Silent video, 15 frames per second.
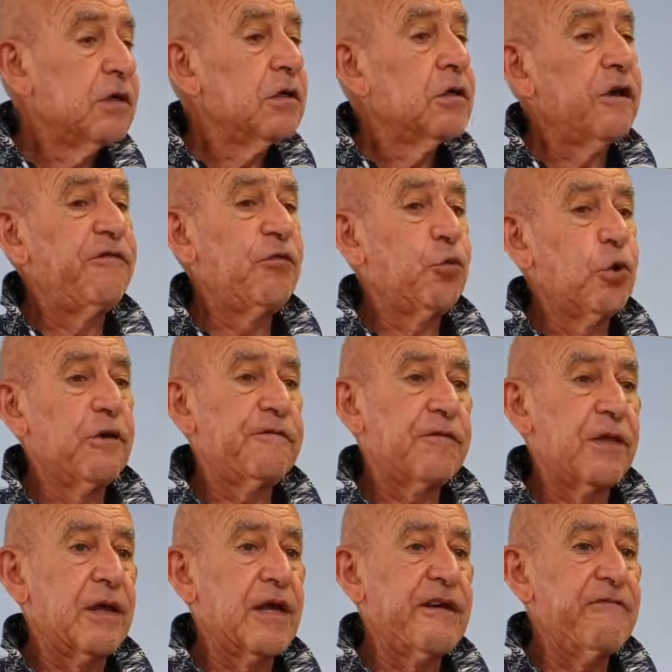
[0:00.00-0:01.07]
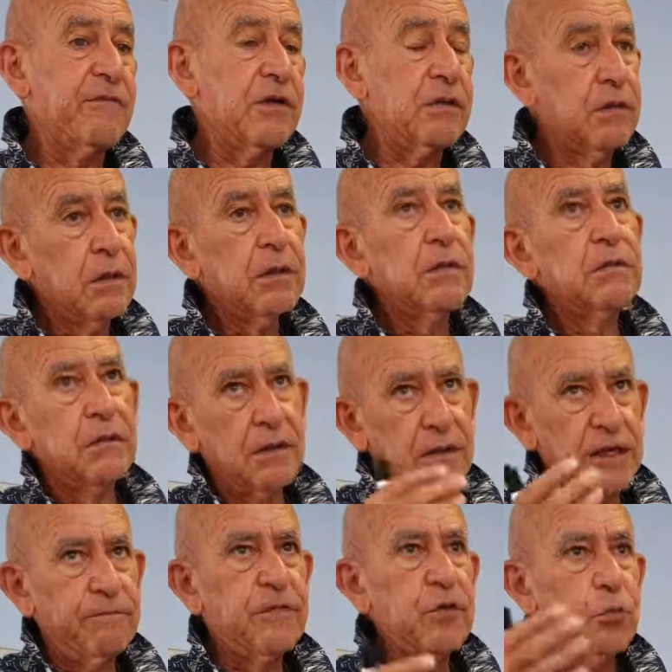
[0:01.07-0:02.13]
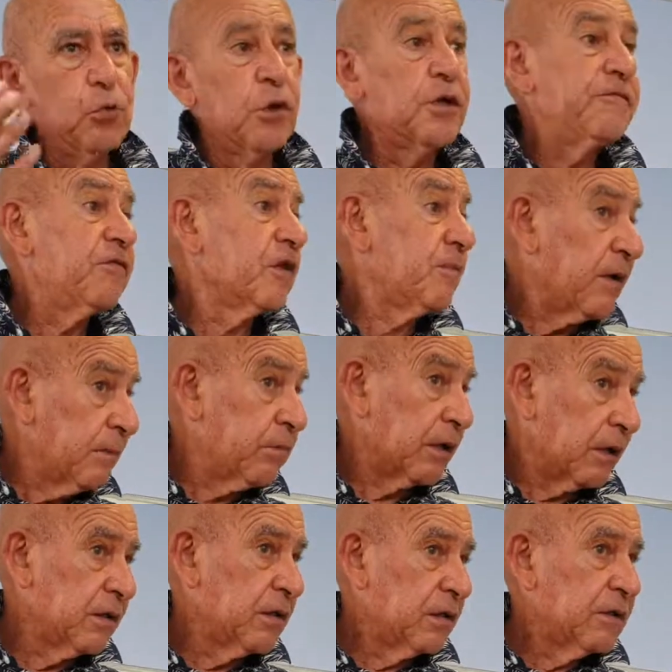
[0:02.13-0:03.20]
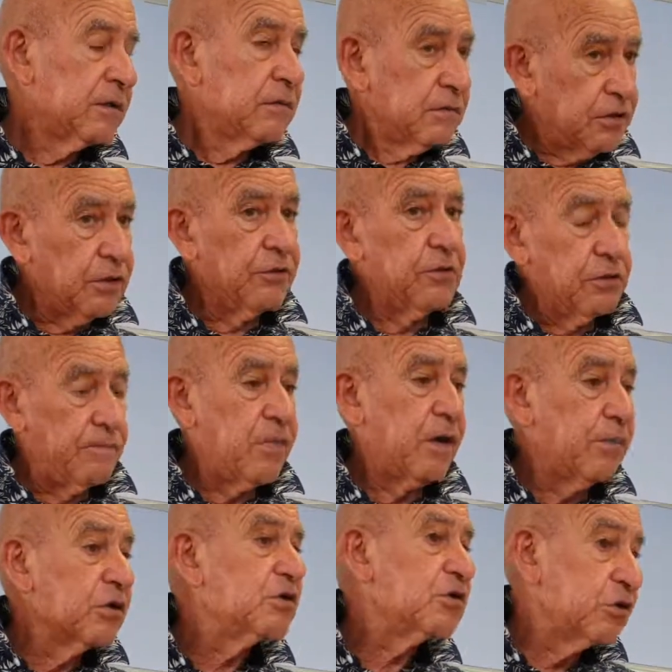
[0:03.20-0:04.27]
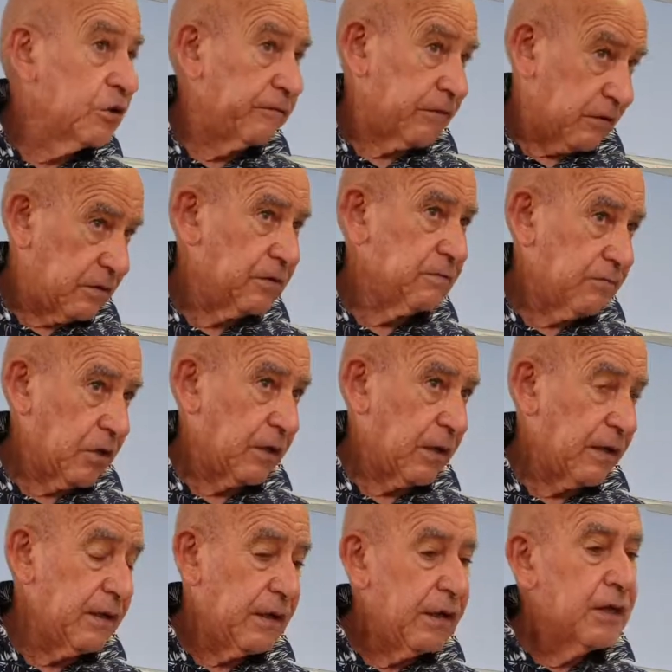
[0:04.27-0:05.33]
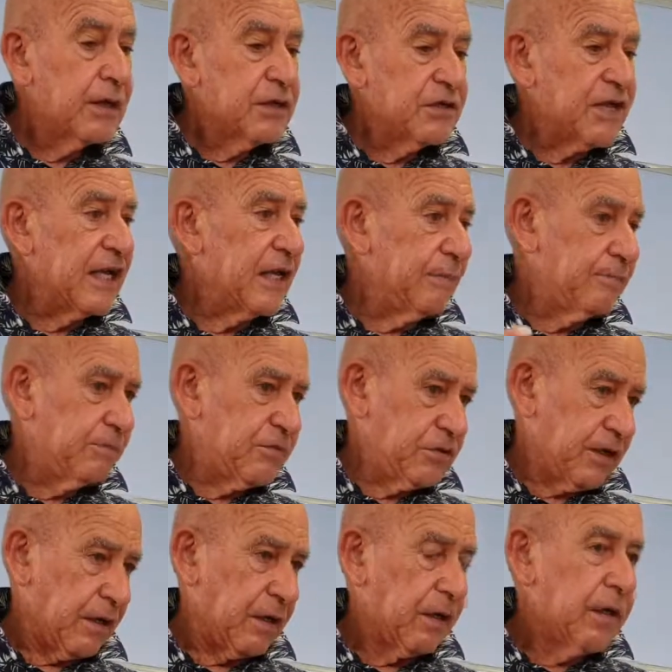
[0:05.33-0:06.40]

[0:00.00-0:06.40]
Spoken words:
If you work for the government works for the public. So you're a public servant. Okay? Same thing.